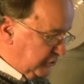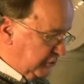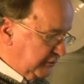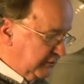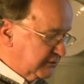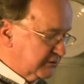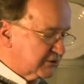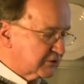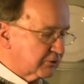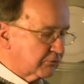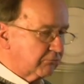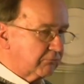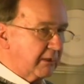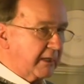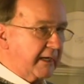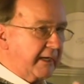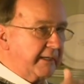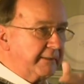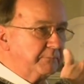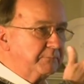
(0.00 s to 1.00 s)
she
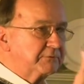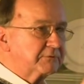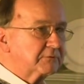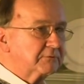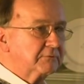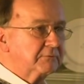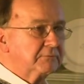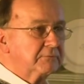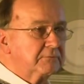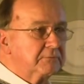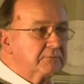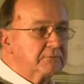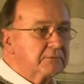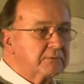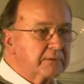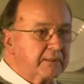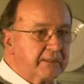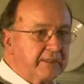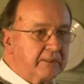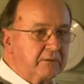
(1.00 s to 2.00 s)
describes
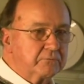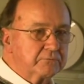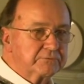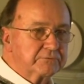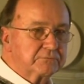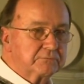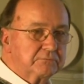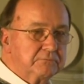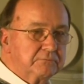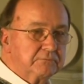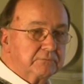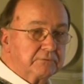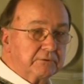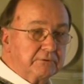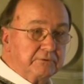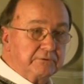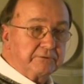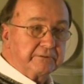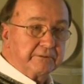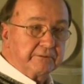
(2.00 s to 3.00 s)
the house, the
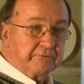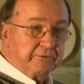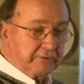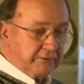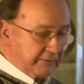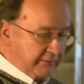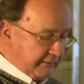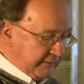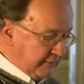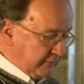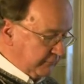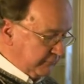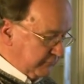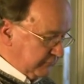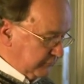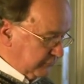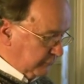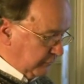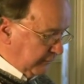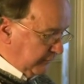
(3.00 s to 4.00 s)
interior of the house.
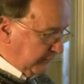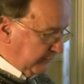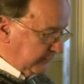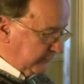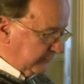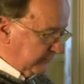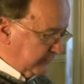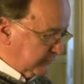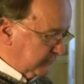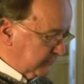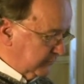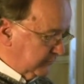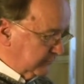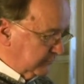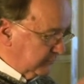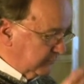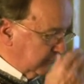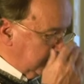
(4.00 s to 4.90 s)
It's quite interesting.